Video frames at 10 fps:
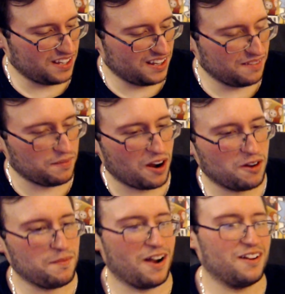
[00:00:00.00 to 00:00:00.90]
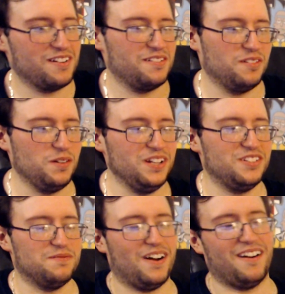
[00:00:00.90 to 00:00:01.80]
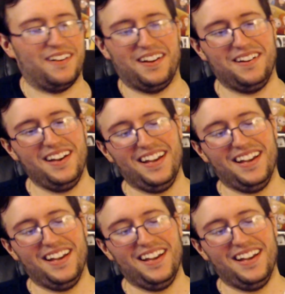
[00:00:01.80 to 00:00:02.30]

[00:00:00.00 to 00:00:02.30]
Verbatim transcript: Mario, Luigi Mario.